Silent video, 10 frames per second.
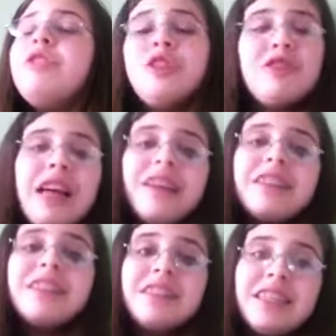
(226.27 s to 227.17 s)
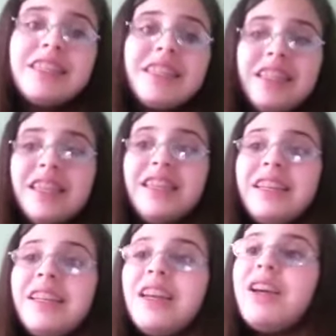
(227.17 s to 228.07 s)
2016
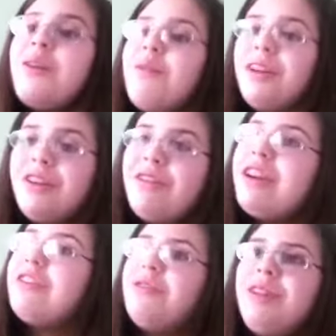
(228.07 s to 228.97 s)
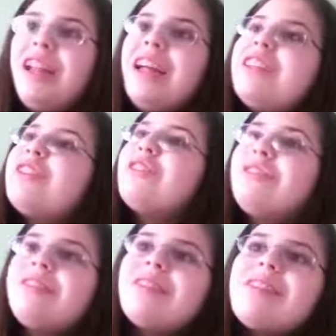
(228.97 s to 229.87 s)
when I graduate high
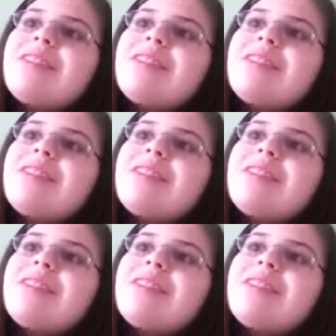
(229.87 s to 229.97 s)
school.